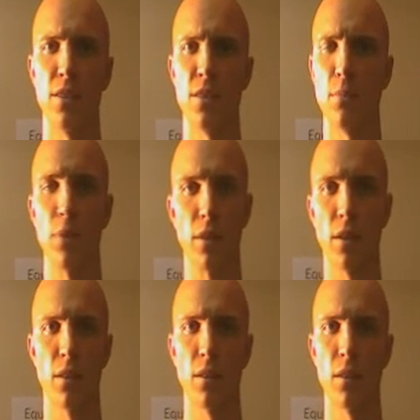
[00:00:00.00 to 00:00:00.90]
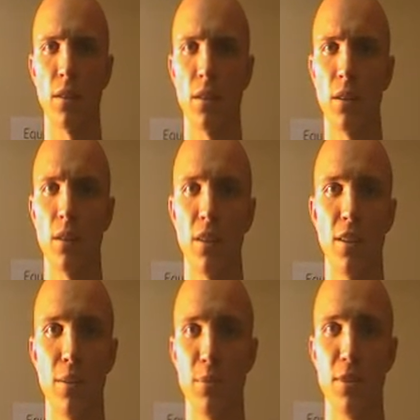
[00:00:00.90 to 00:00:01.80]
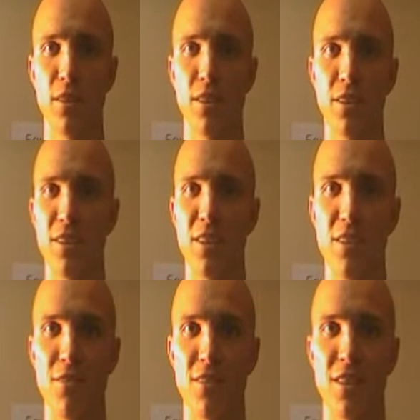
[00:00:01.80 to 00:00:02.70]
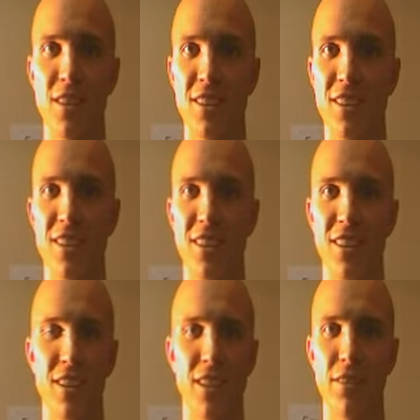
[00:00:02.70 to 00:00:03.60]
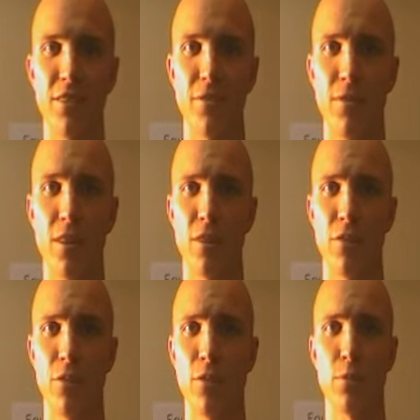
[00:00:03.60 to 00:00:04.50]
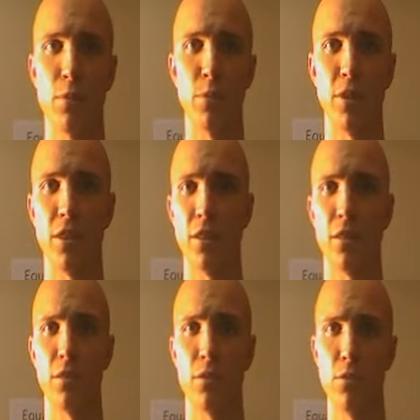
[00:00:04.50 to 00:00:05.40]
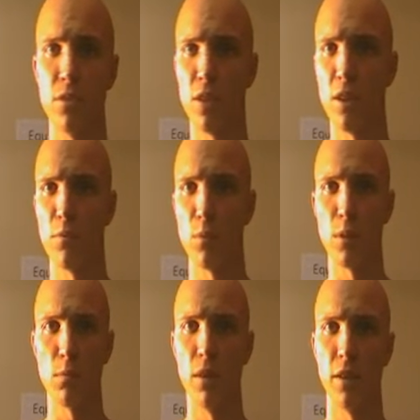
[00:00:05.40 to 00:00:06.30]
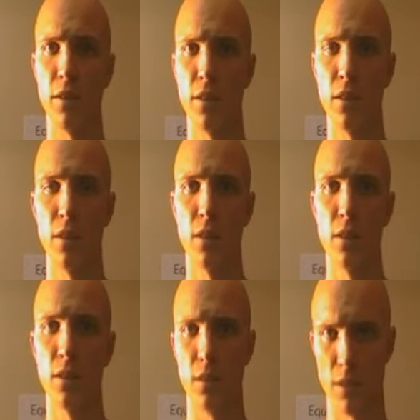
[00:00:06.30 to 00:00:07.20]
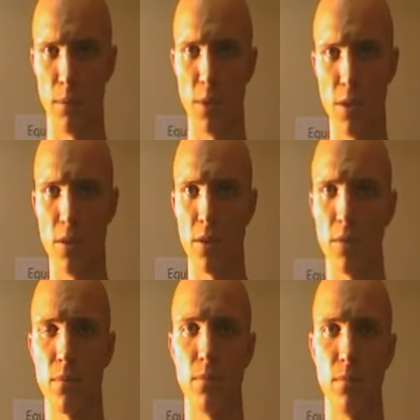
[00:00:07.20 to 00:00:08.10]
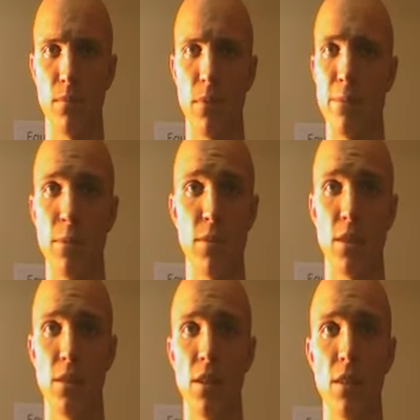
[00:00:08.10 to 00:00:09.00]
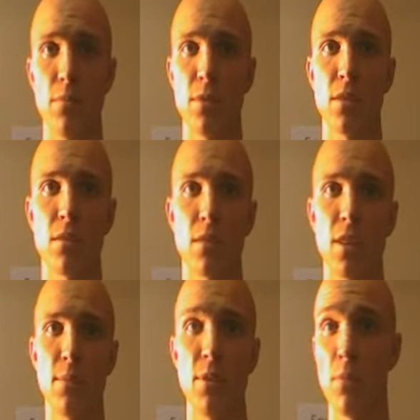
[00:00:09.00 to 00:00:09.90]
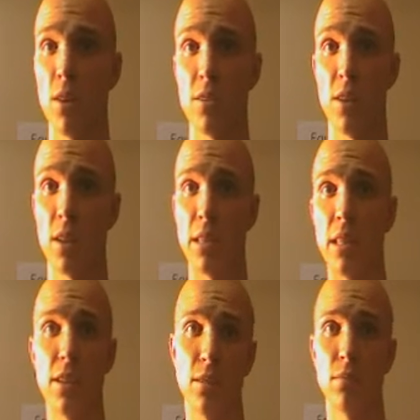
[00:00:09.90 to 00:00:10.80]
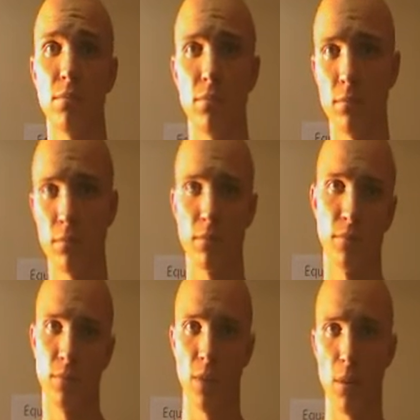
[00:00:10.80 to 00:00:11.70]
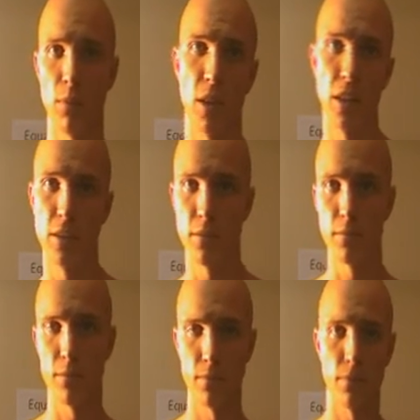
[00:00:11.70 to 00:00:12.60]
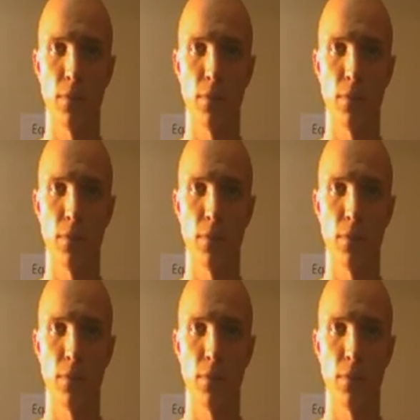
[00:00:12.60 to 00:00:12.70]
And I said, but I'm still gonna go. I don't give a fuck if you're permitting it, in whose name, what blood. I'm going. My mom said, yeah, I'm just keeping my side clear. I'm clear.